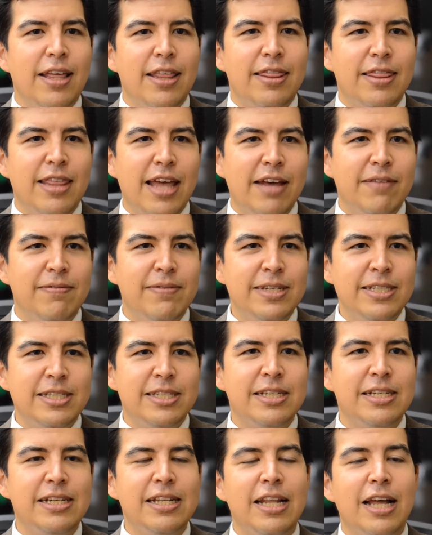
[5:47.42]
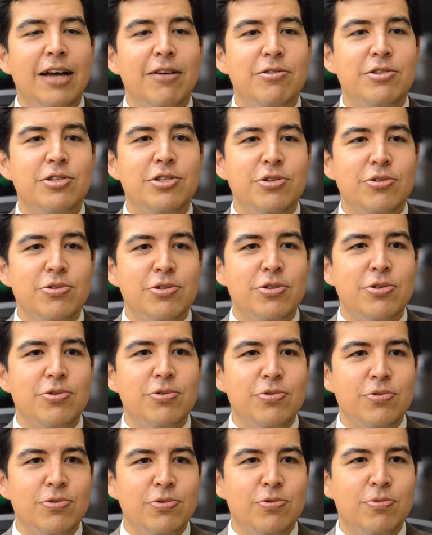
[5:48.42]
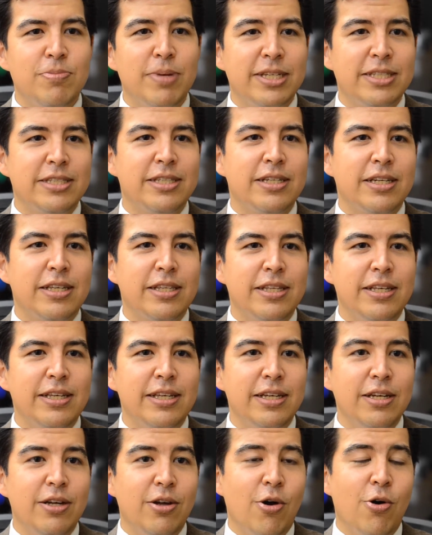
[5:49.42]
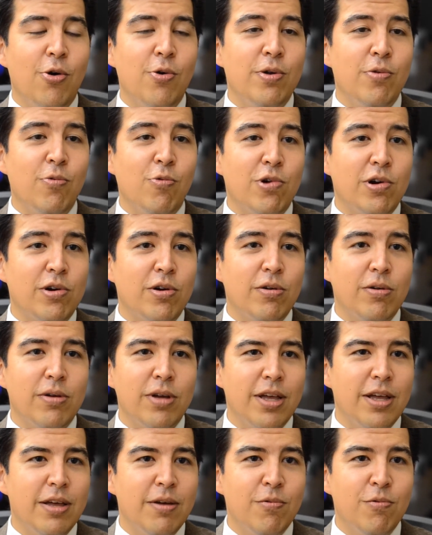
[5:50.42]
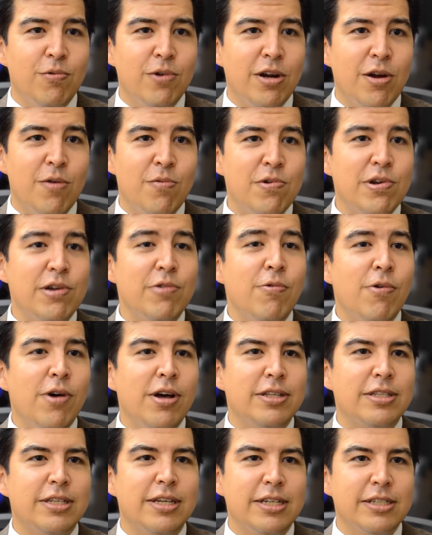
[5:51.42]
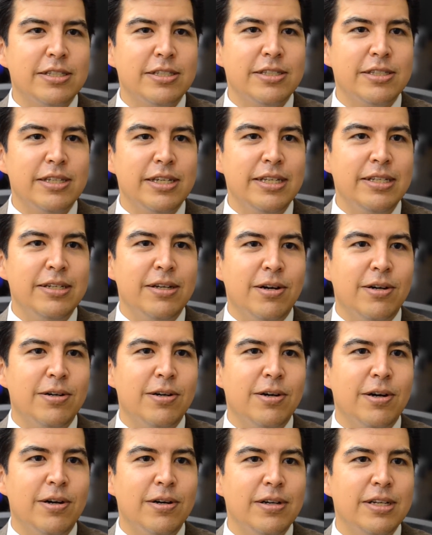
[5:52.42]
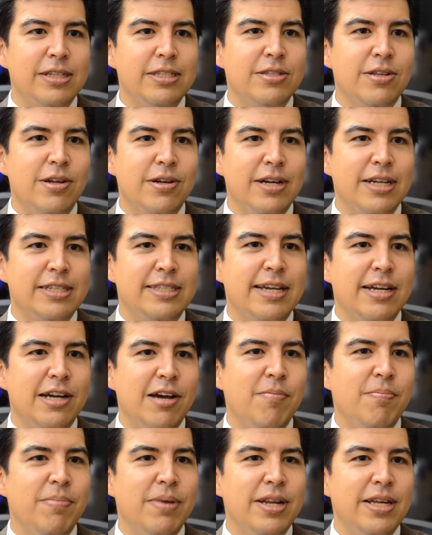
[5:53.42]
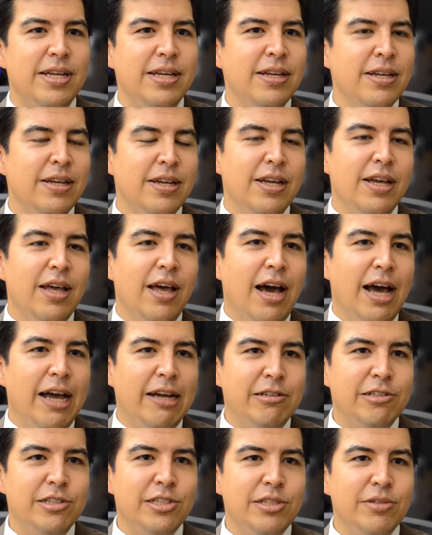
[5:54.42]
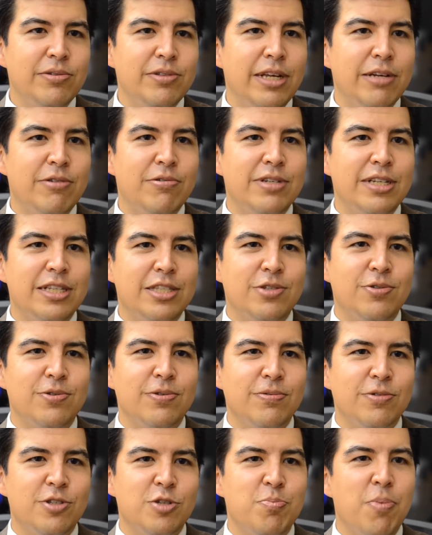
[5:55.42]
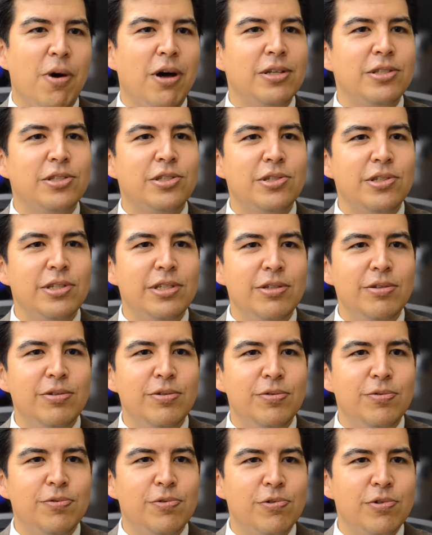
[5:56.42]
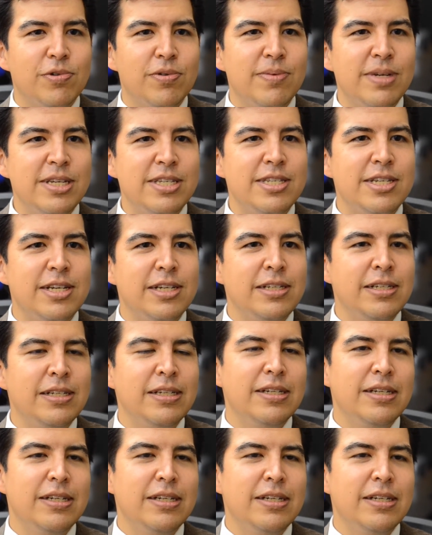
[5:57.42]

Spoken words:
That visa allows you to basically go and work wherever you want, actually, in Hong Kong, as long as that company hires you. They don't need to sponsor you for a visa.